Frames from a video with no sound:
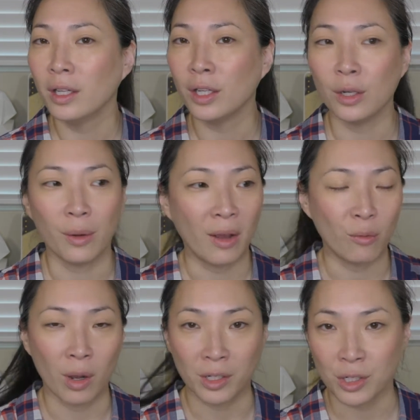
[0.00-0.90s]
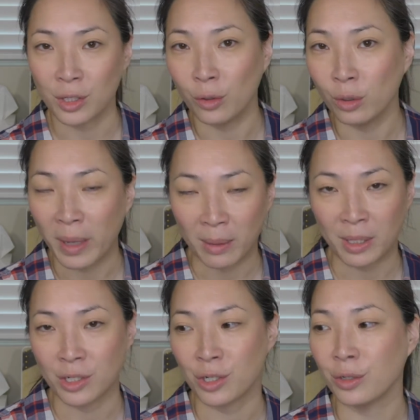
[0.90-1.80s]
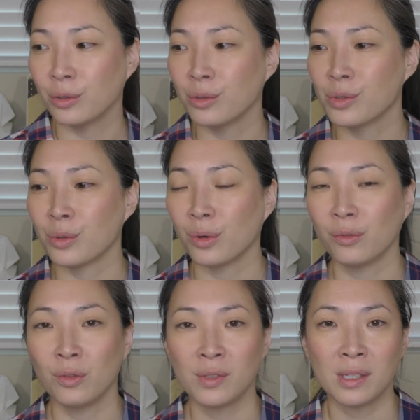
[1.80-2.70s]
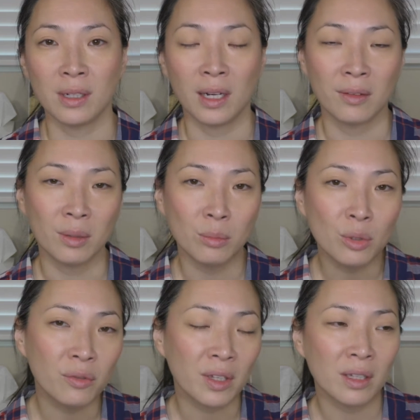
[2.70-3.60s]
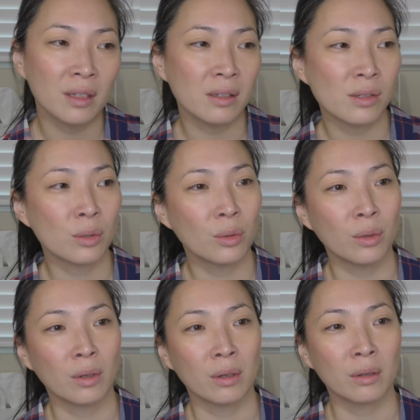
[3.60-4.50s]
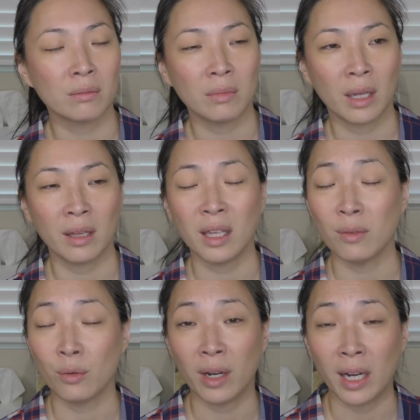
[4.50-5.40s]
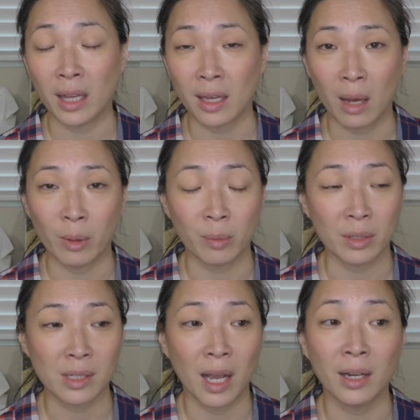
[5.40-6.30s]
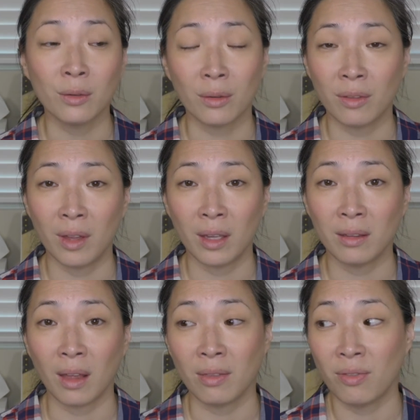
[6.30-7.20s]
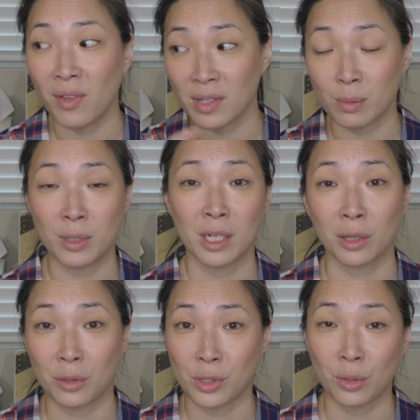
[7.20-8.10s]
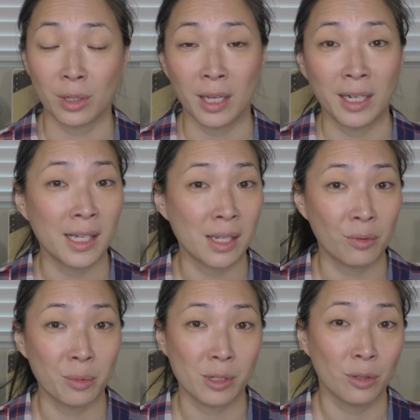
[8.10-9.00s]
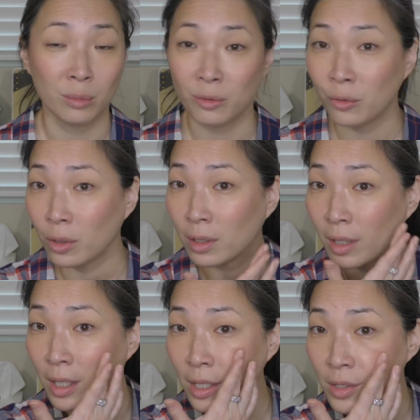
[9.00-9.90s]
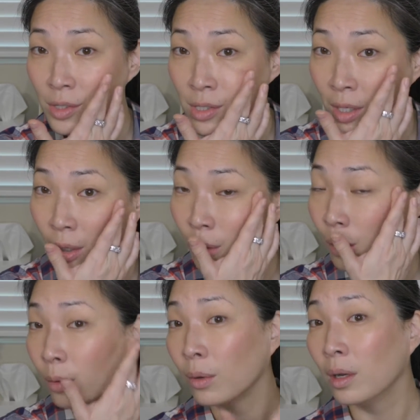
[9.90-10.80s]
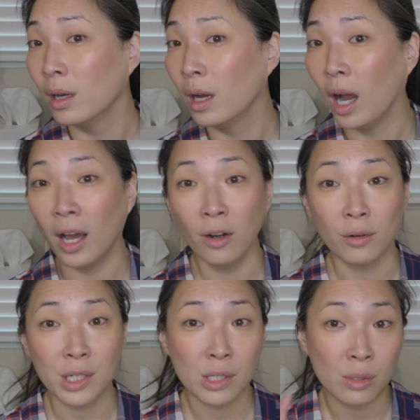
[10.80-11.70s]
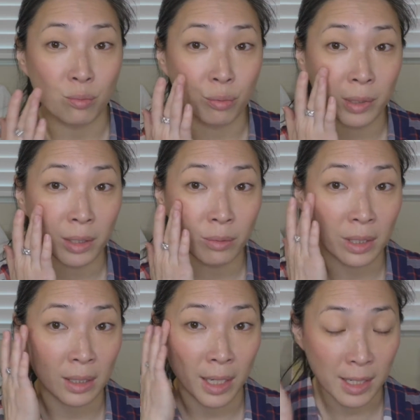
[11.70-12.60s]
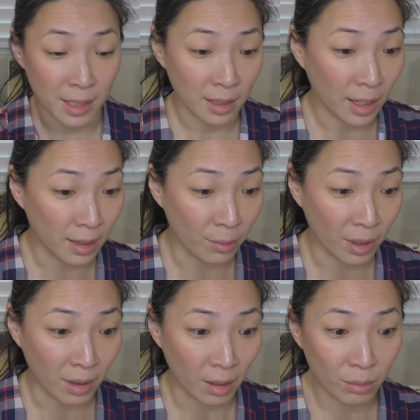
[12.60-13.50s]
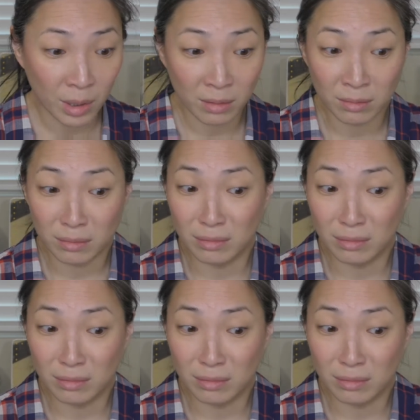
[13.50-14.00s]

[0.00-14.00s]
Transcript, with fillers: you know, have watched the old Batman shows, or if you've seen any of the movies, or I think even read any of the comic books. I don't think that this particular storyline has ever been told before. So, I don't know, we just really, really liked it. And then we thought, well,